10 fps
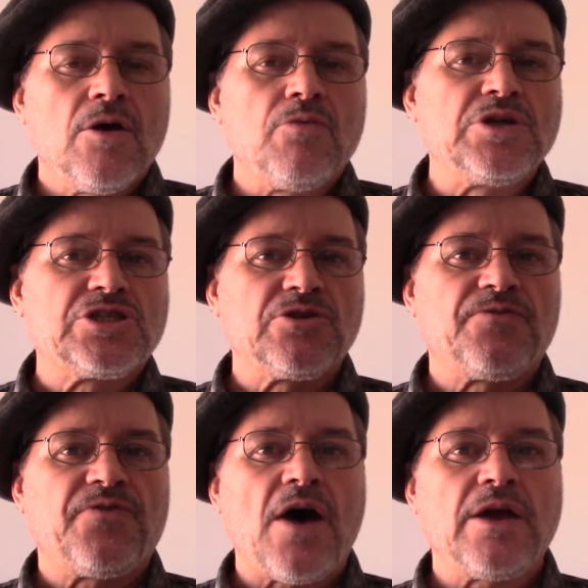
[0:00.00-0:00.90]
we should
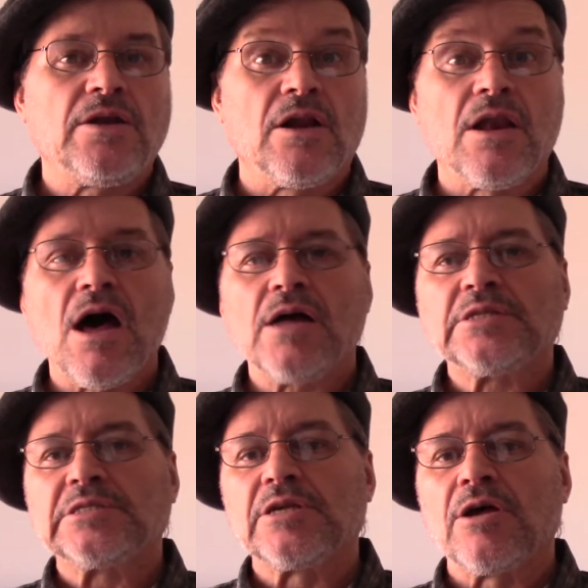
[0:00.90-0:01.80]
find a
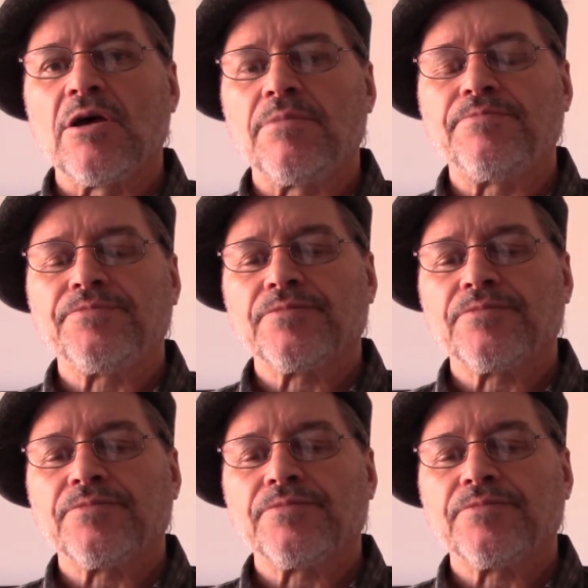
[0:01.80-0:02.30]
lots of